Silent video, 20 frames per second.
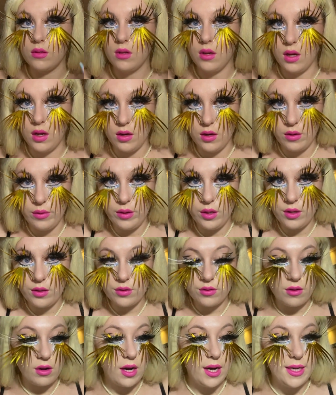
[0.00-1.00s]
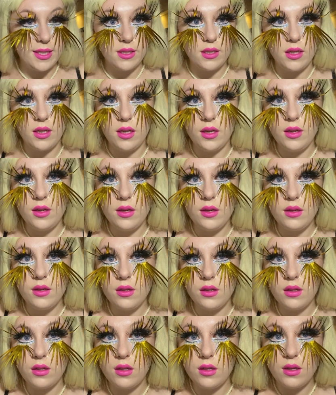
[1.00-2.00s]
I know it looks crazy,
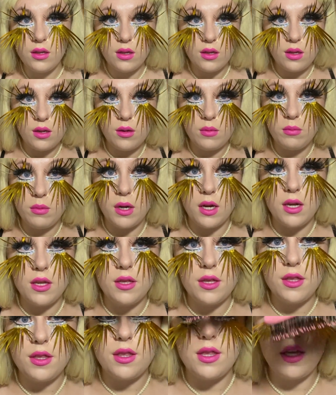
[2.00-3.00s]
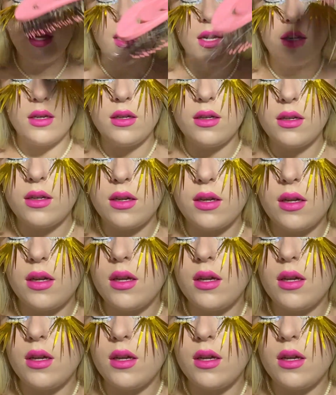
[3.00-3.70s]
but I think